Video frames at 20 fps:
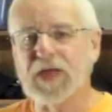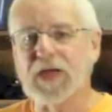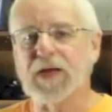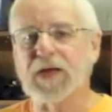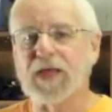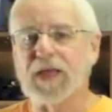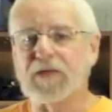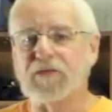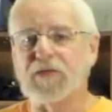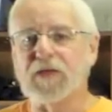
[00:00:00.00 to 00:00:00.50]

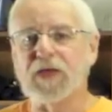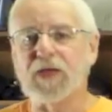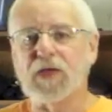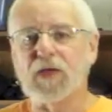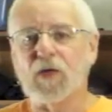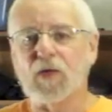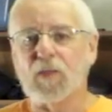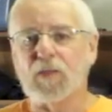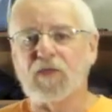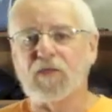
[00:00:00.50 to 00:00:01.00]
done a
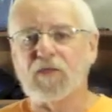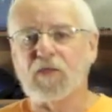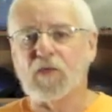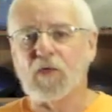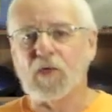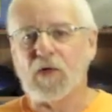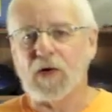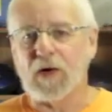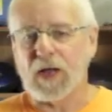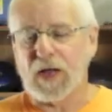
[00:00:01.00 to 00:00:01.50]
video
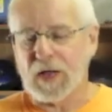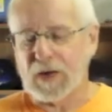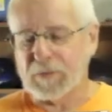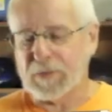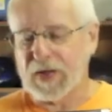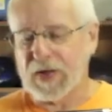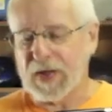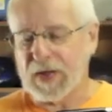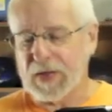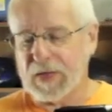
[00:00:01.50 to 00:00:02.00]
before on
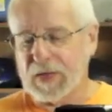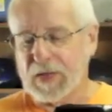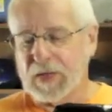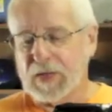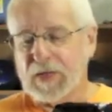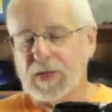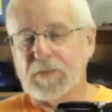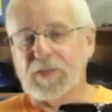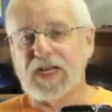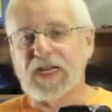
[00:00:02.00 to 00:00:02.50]
my
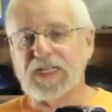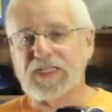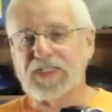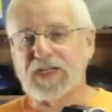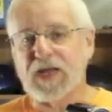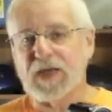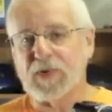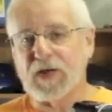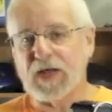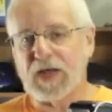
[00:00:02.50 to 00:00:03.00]
mini
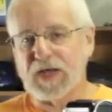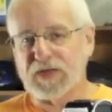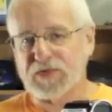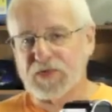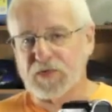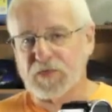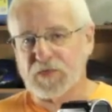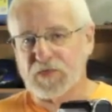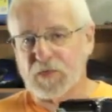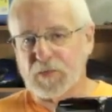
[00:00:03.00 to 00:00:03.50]

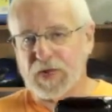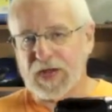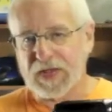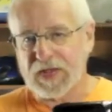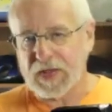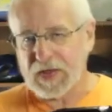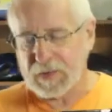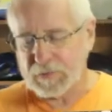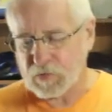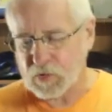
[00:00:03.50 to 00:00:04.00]
stabilizer for my
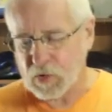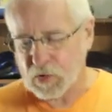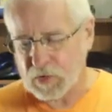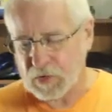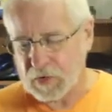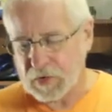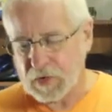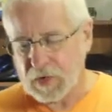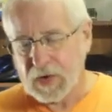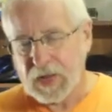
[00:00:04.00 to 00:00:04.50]

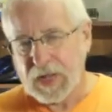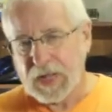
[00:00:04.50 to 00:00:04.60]
camcorder,